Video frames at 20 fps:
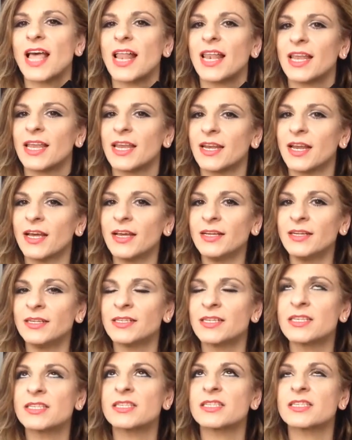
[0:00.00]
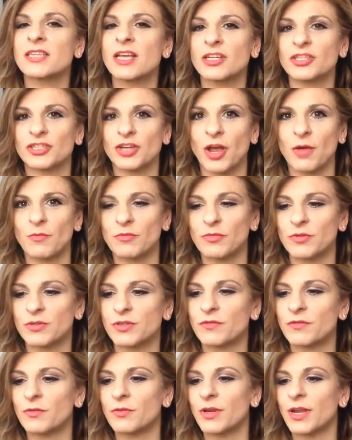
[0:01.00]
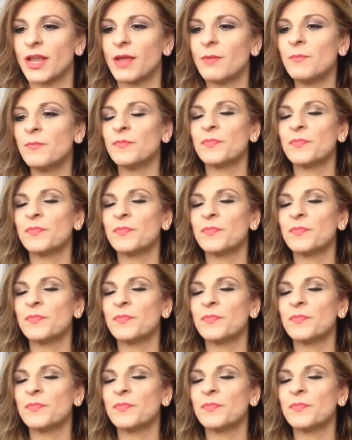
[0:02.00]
Alina, such a beautiful name,